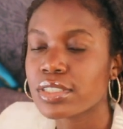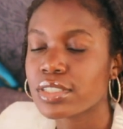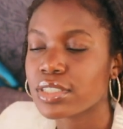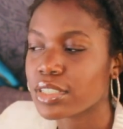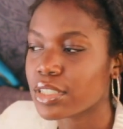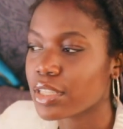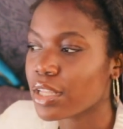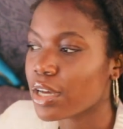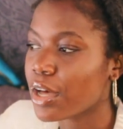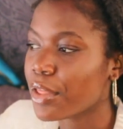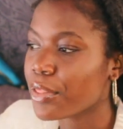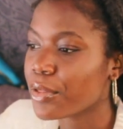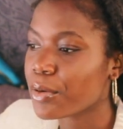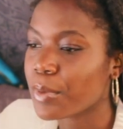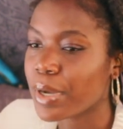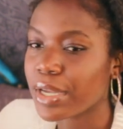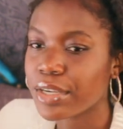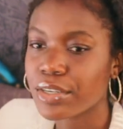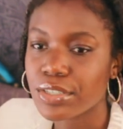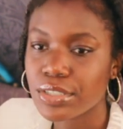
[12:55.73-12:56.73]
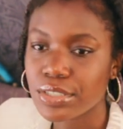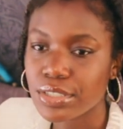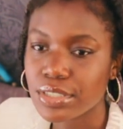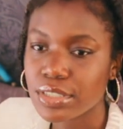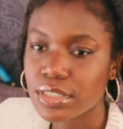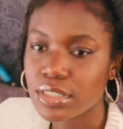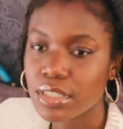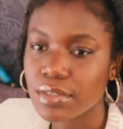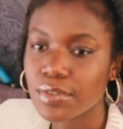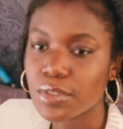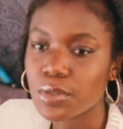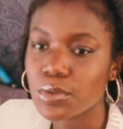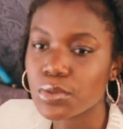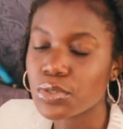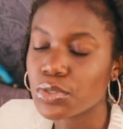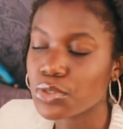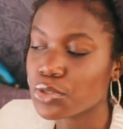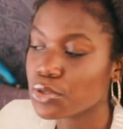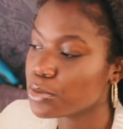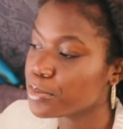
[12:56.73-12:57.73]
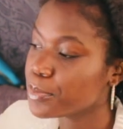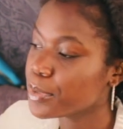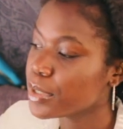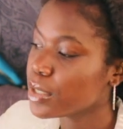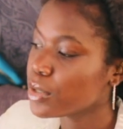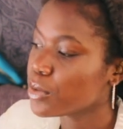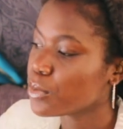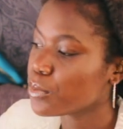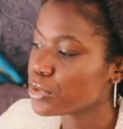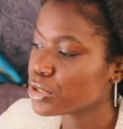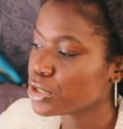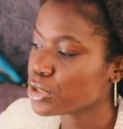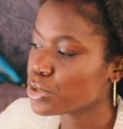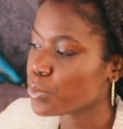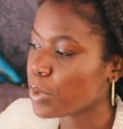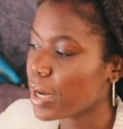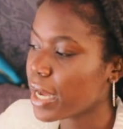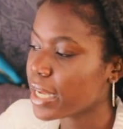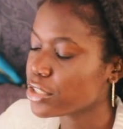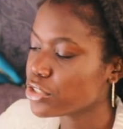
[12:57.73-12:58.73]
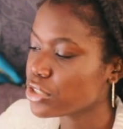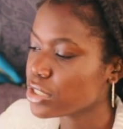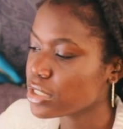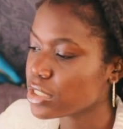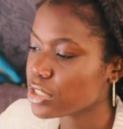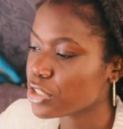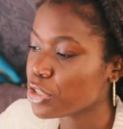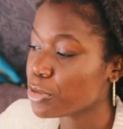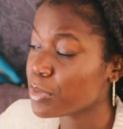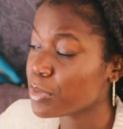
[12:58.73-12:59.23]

I think that I've been dead since the start.